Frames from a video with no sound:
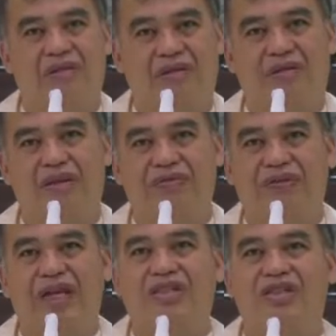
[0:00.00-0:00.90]
or
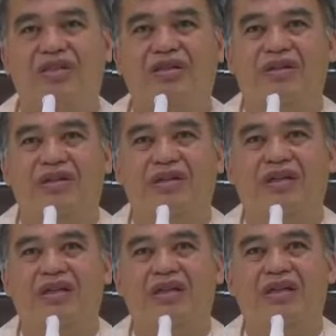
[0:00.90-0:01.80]
reflection
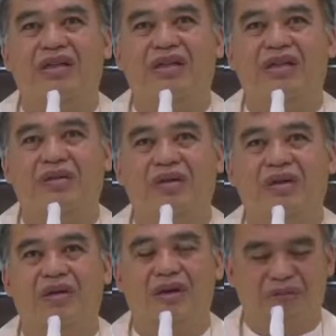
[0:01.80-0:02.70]

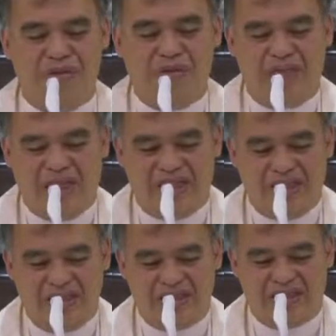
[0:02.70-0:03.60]
of who God
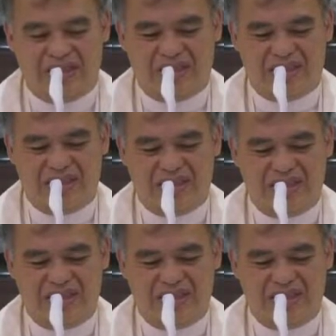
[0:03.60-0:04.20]
is,